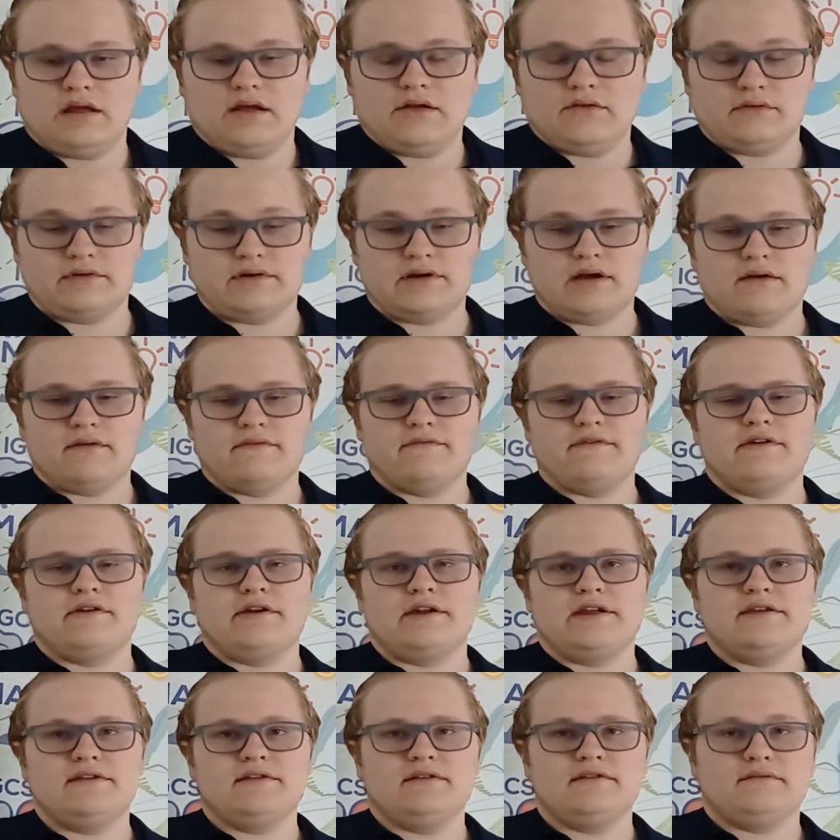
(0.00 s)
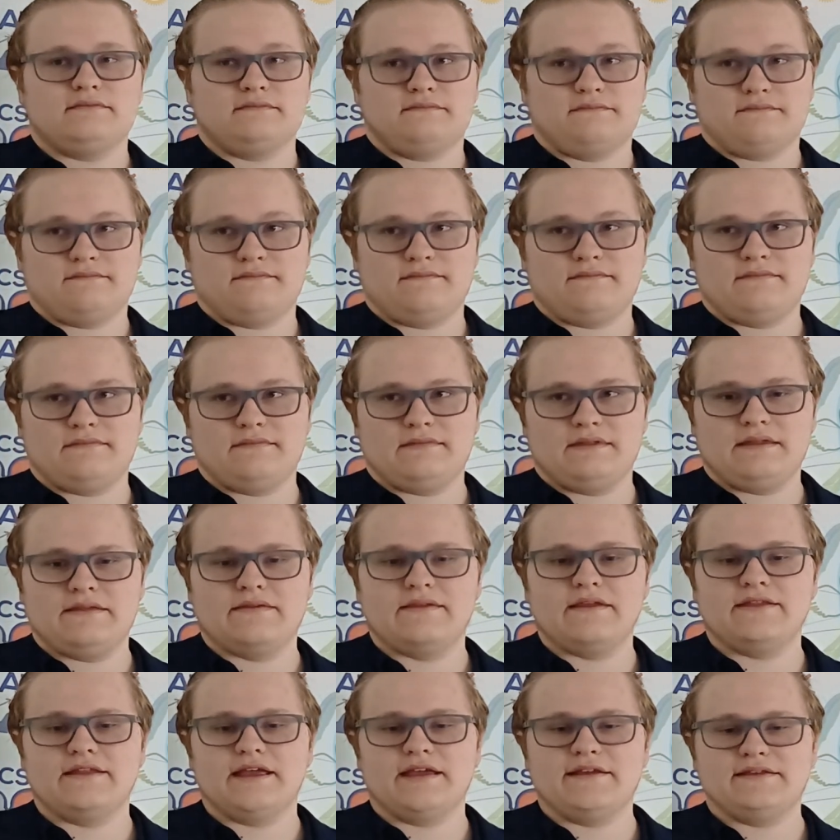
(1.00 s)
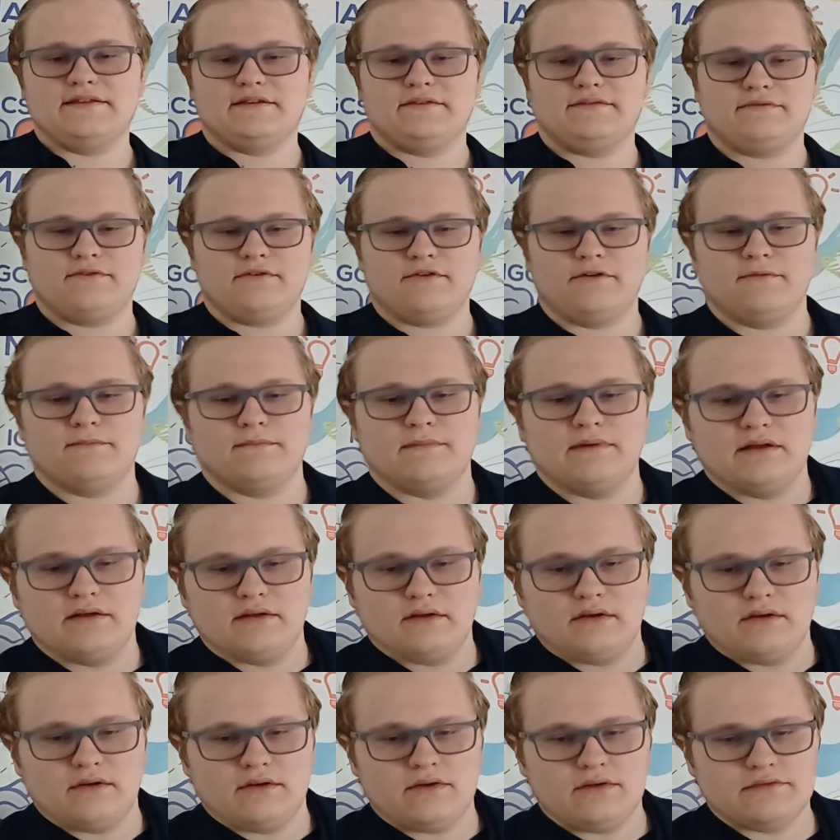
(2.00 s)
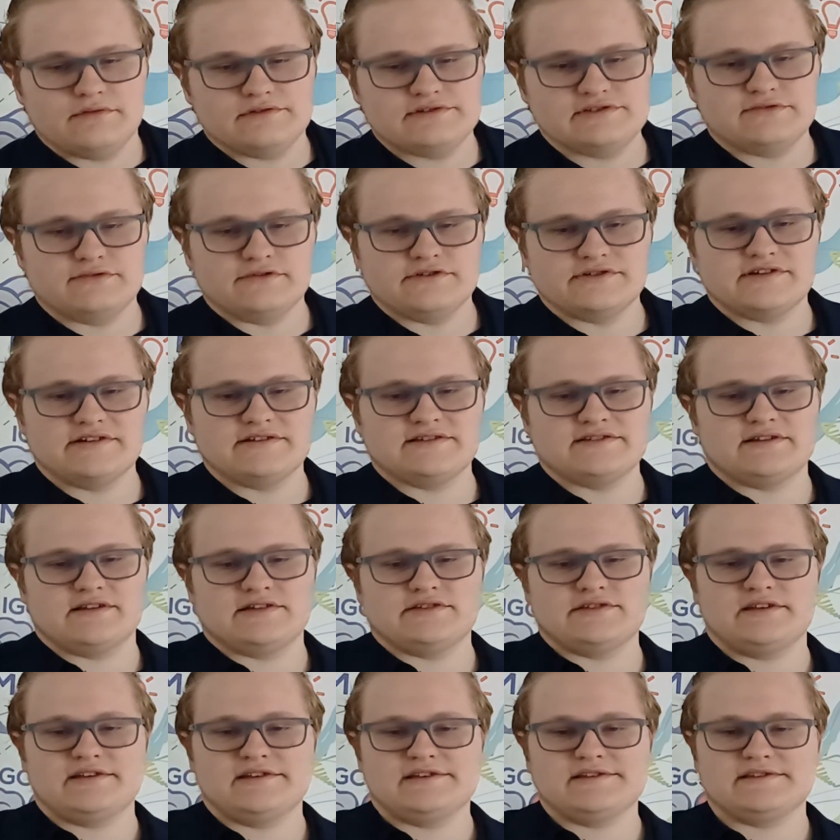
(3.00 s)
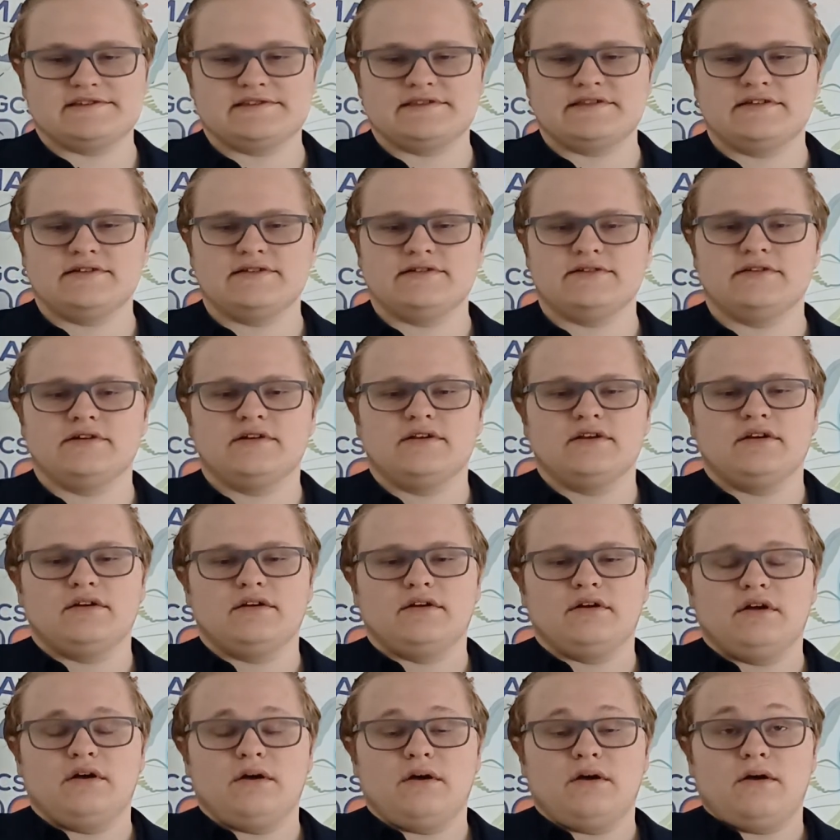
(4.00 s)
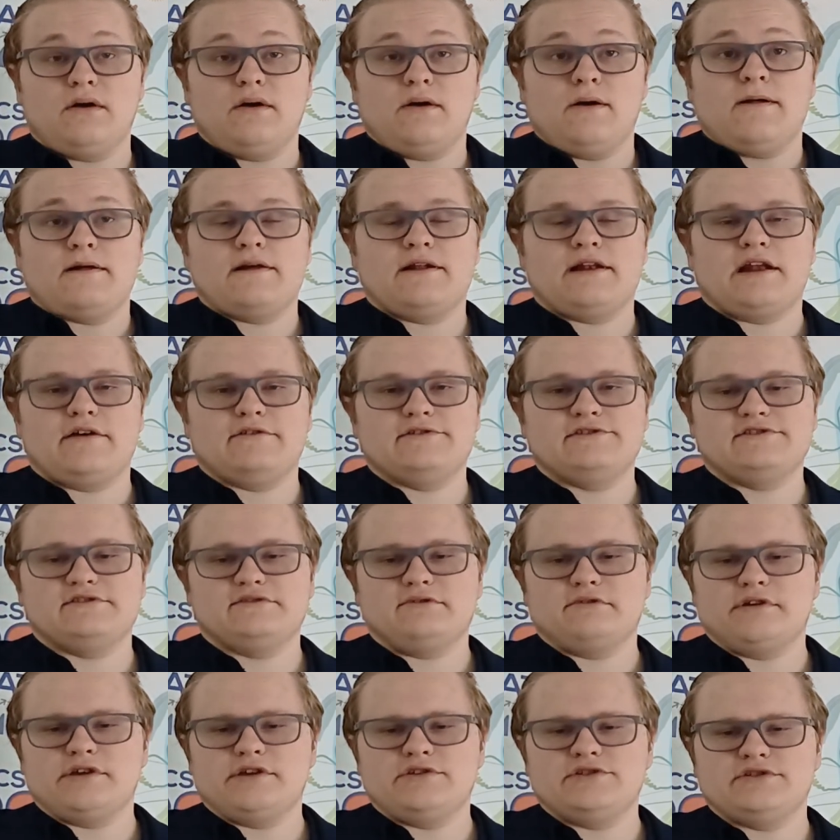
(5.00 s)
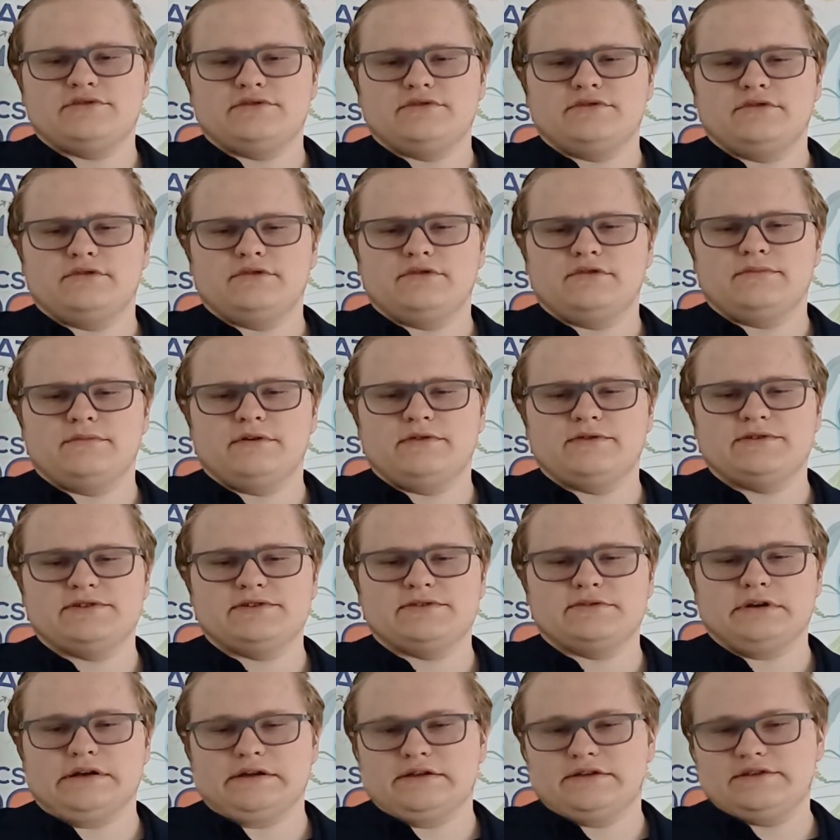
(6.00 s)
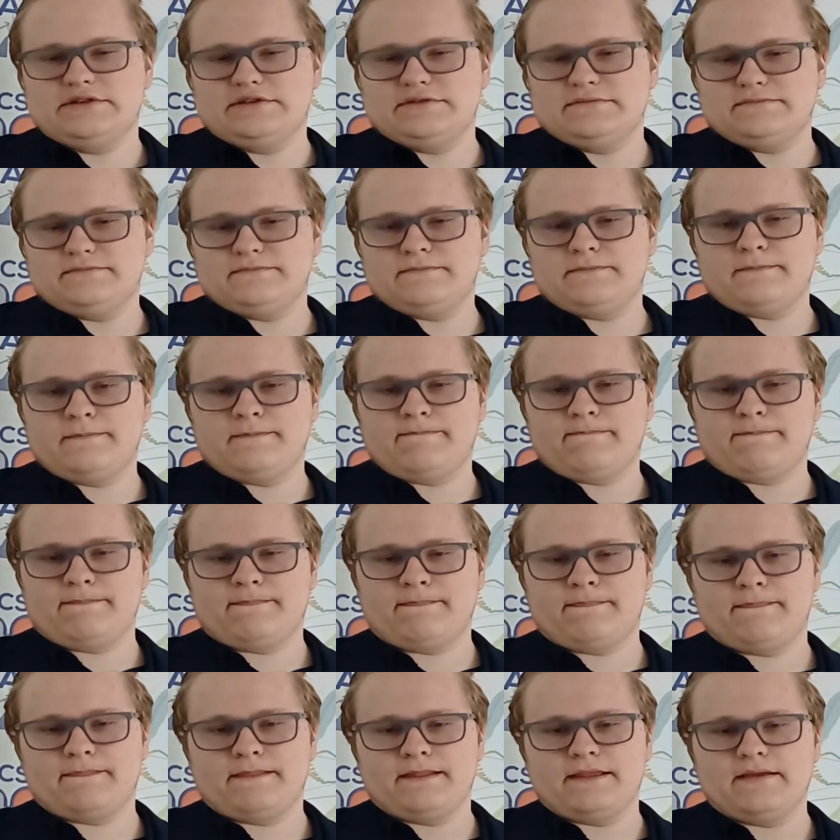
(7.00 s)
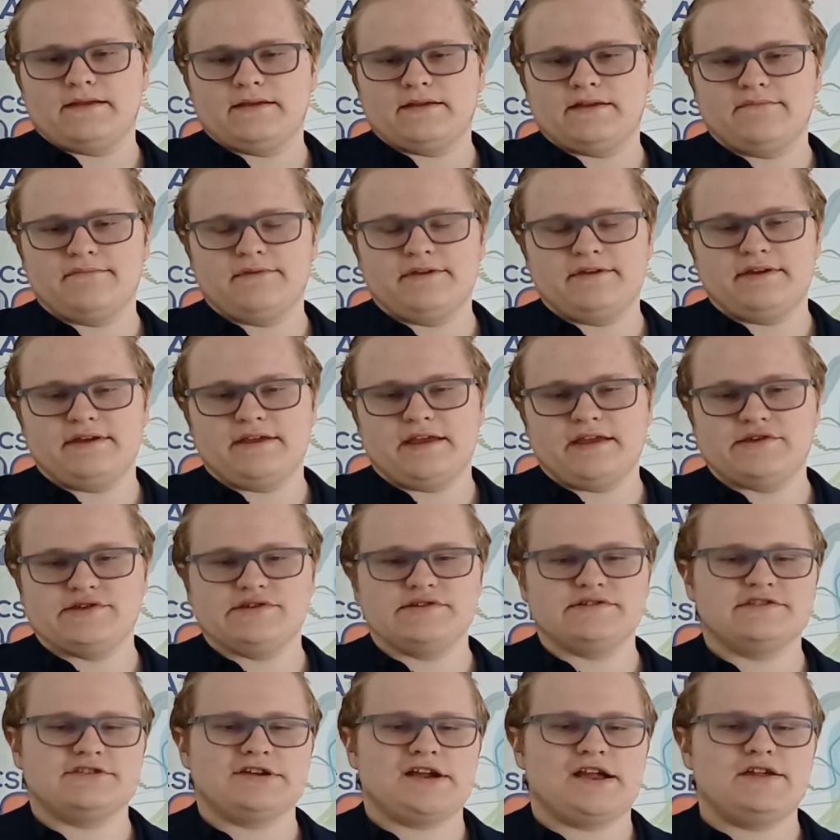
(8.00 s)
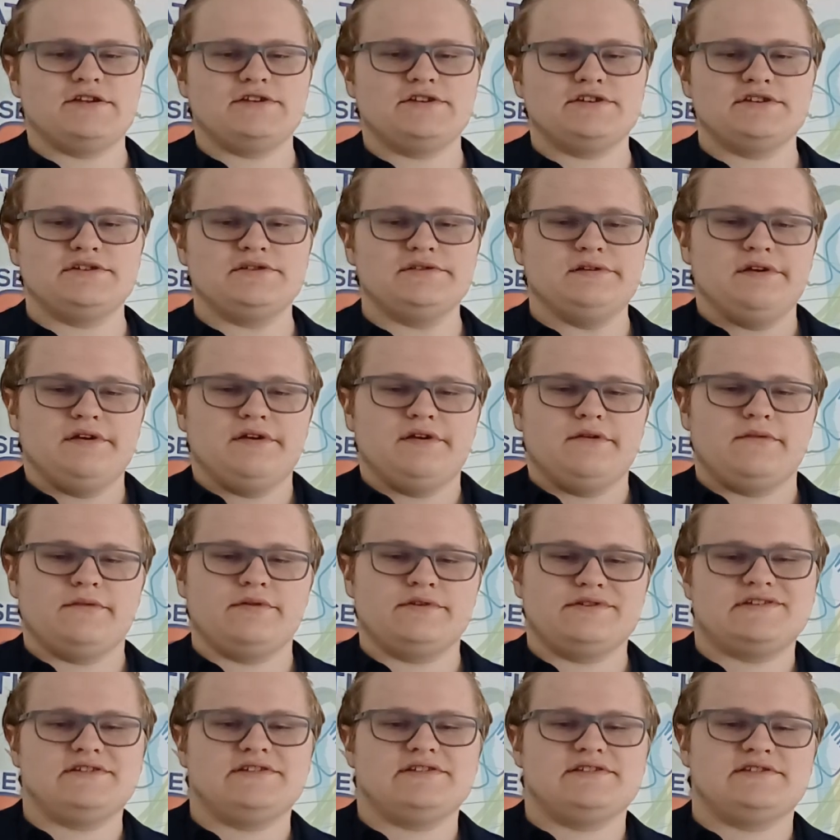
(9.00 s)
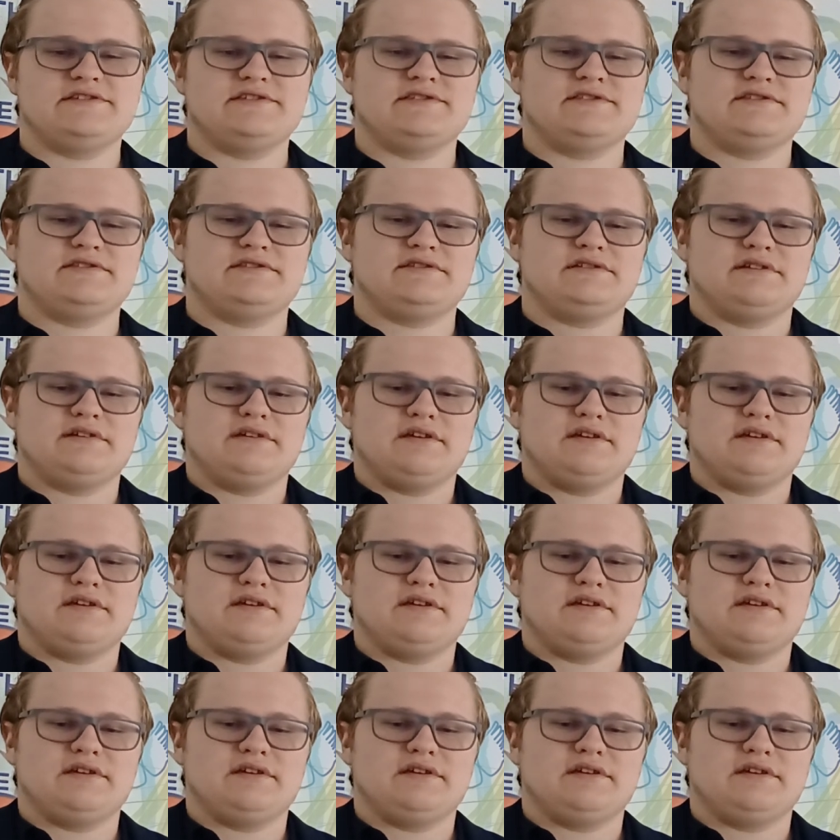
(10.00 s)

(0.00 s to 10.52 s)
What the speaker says: recovering the data from sources such as the cloud storage or remote storage. Communication strategy, which is